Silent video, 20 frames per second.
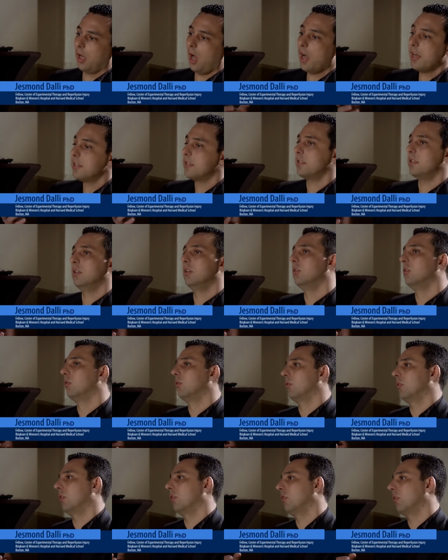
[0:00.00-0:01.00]
ICU,
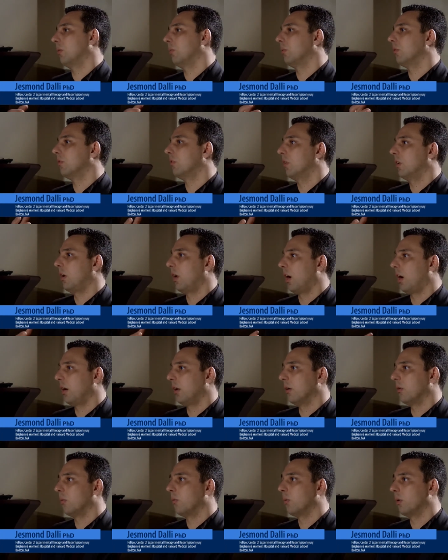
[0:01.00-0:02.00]
for example,
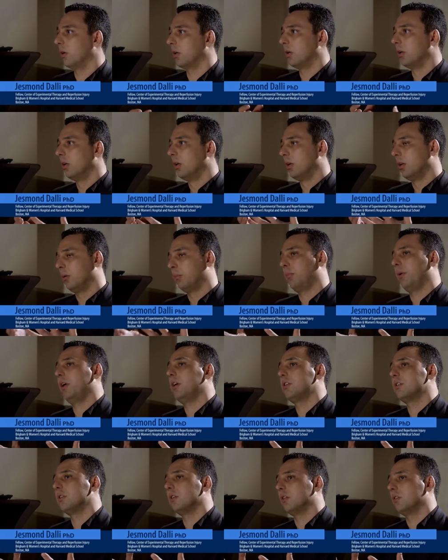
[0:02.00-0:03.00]
scenario where the
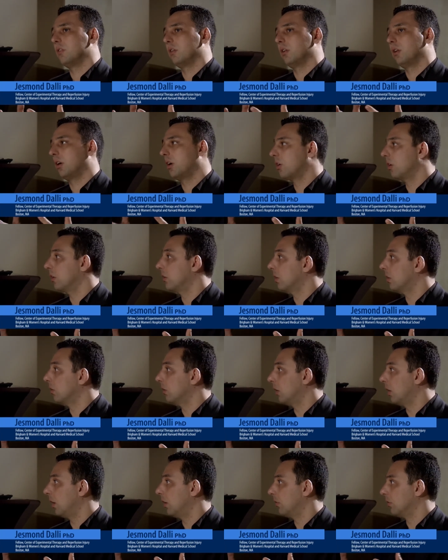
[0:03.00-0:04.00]
patient is at a
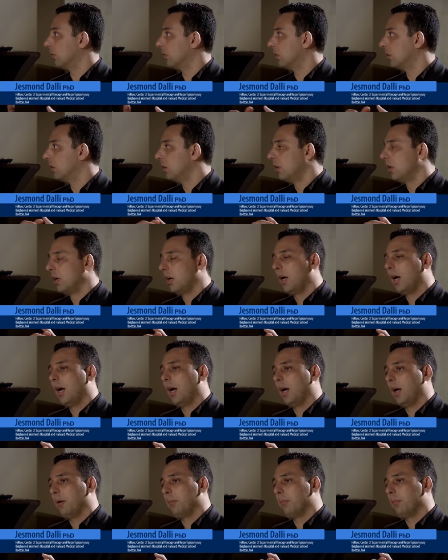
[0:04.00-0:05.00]
critical level,
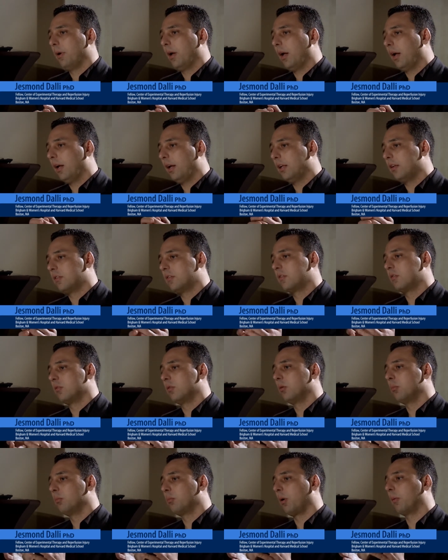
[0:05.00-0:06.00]
it's
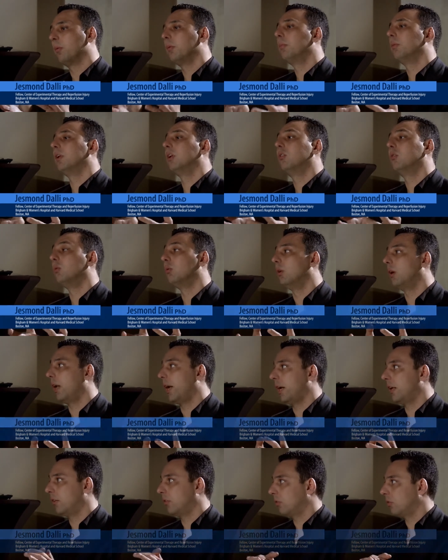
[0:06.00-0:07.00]
probably too
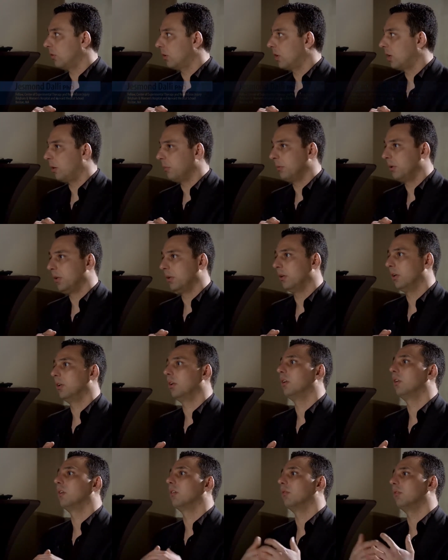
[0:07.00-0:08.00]
late to come in and
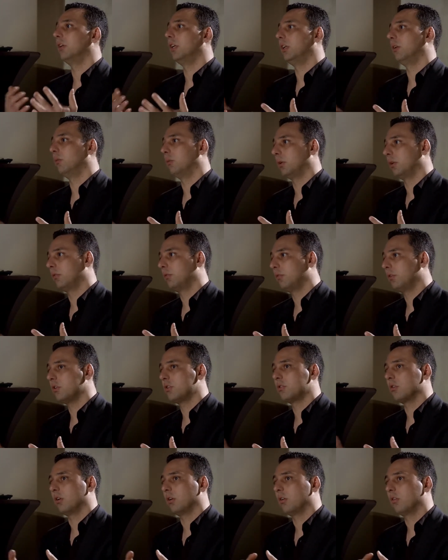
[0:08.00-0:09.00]
intervene with
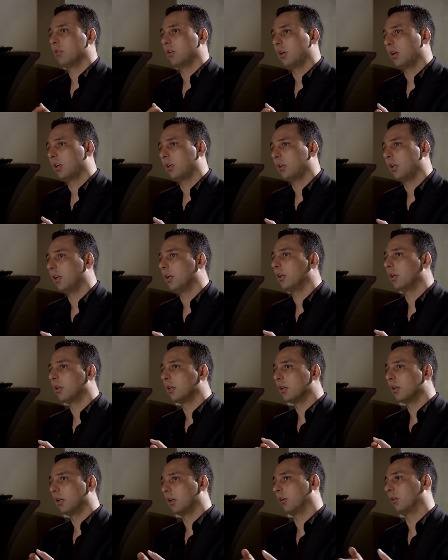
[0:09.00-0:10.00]
fish oils. And I think,
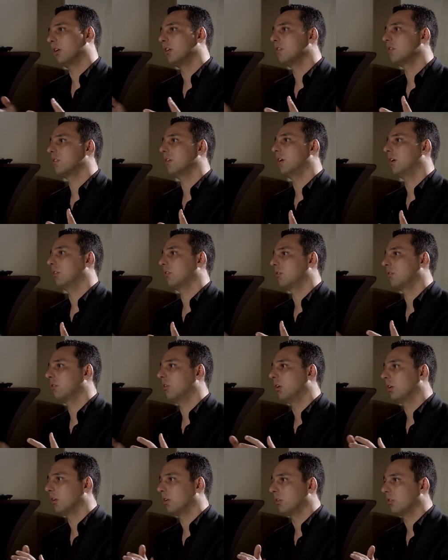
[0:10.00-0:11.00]
you know, history has
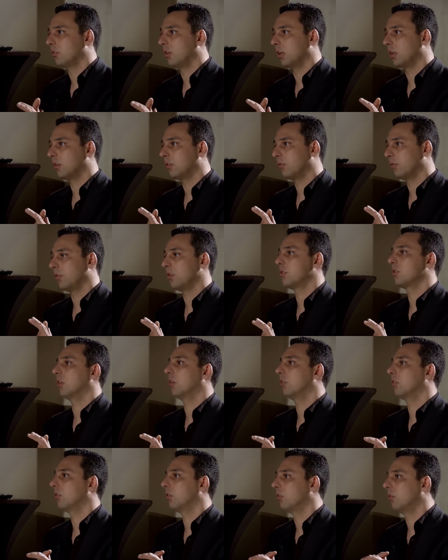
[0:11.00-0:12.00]
taught us that fish
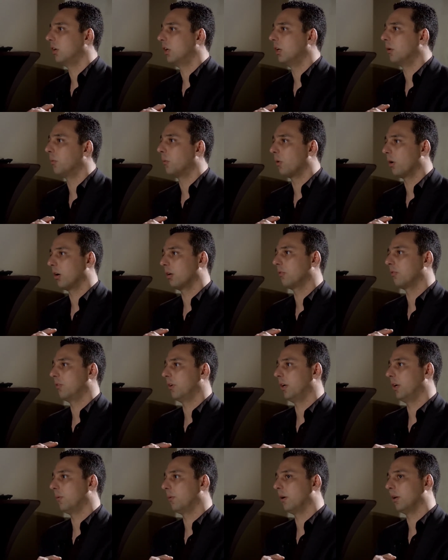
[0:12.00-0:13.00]
oils don't really work
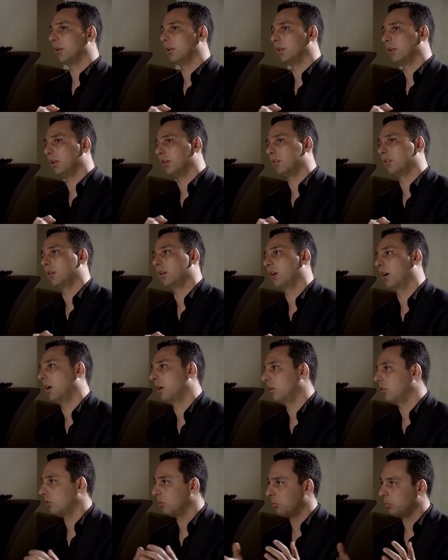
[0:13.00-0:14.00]
very well in these scenarios.